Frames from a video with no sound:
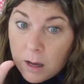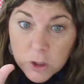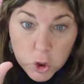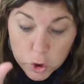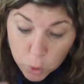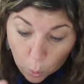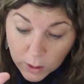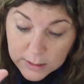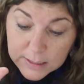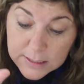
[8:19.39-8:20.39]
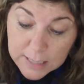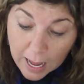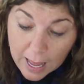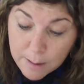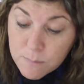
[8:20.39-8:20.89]
a short
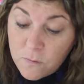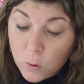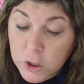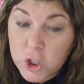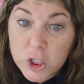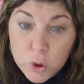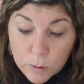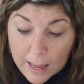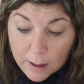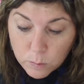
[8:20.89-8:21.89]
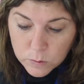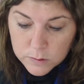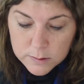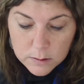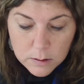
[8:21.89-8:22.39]
time before she drowned.